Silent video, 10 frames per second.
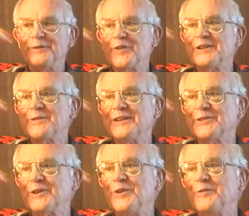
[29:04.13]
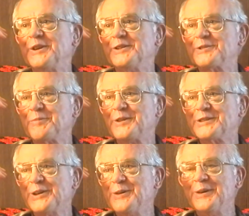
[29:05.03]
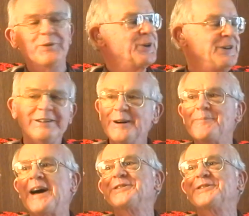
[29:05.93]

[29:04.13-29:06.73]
It was bad at freight train because it was pretty slow,